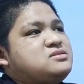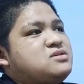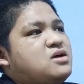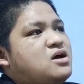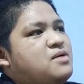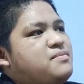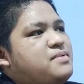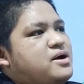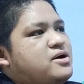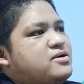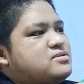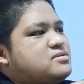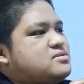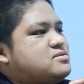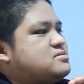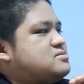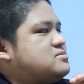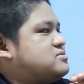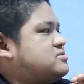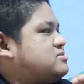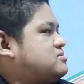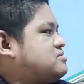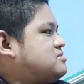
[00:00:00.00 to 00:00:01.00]
talk about
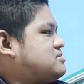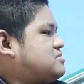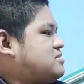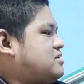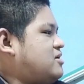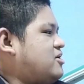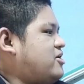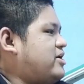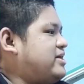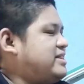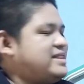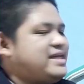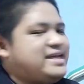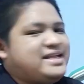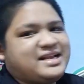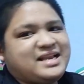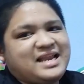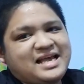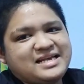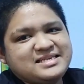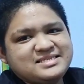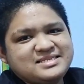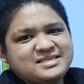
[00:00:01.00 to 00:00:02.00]
online
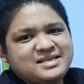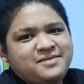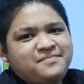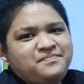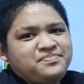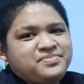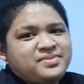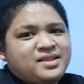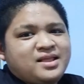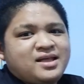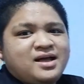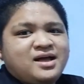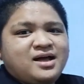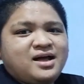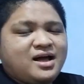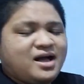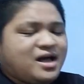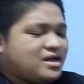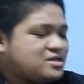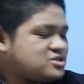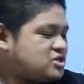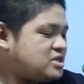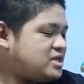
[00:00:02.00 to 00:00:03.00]
class.
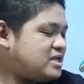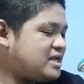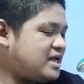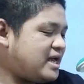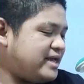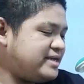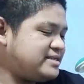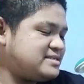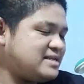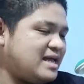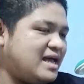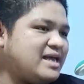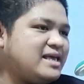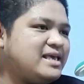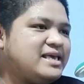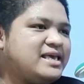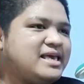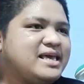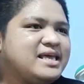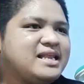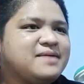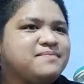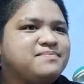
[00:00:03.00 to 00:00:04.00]
Actually guys, ang
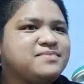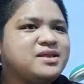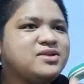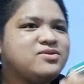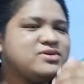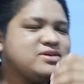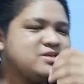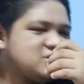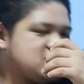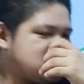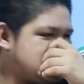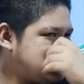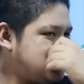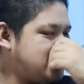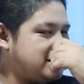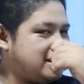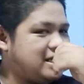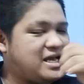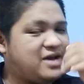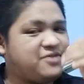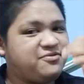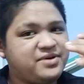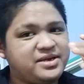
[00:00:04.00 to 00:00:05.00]
hirap na ng
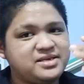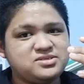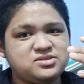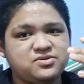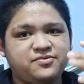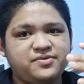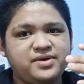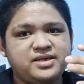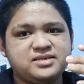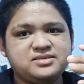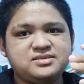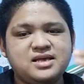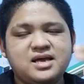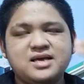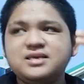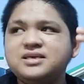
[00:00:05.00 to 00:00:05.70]
engineering ah, face to face.